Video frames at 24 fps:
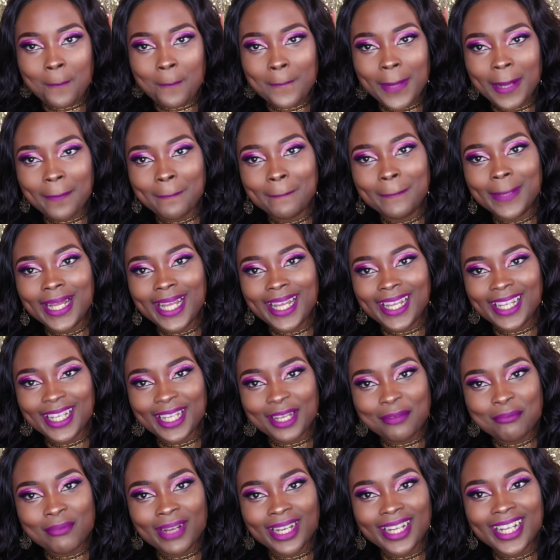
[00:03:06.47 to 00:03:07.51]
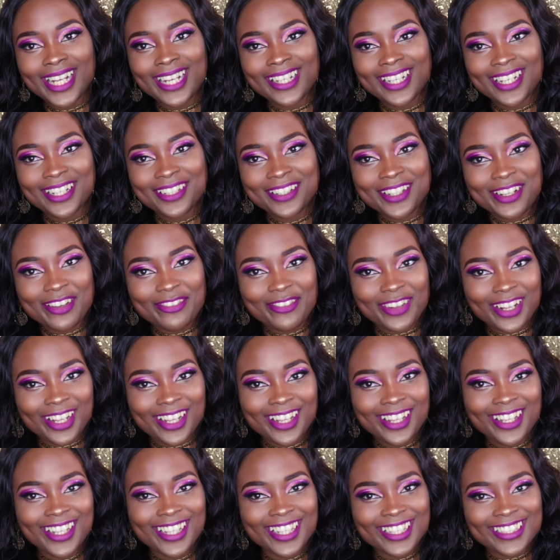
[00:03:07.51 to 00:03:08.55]
my bae, my Ghanaian lover.
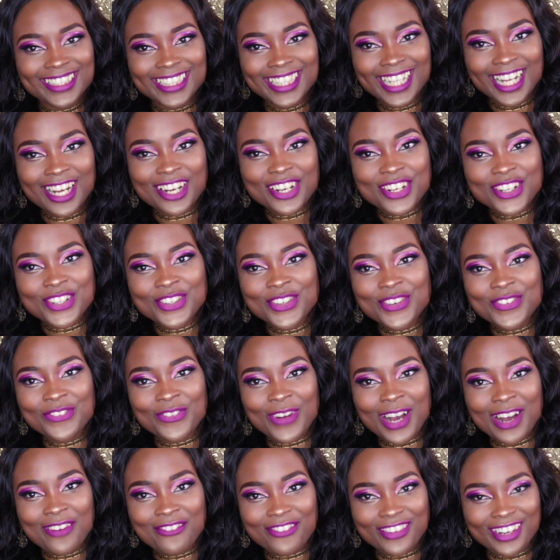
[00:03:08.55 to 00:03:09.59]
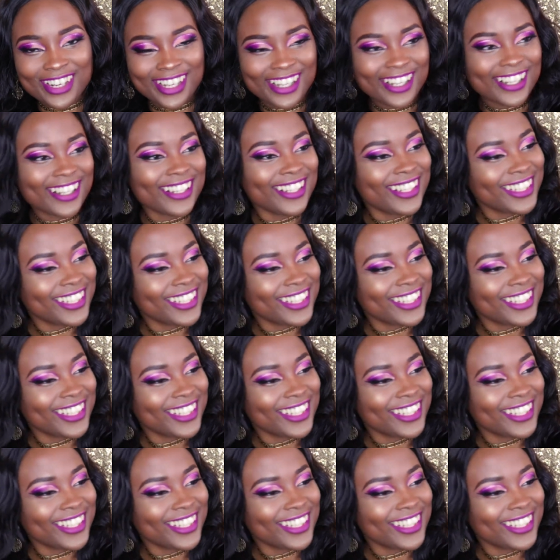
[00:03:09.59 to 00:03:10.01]
She can't cook for Africa.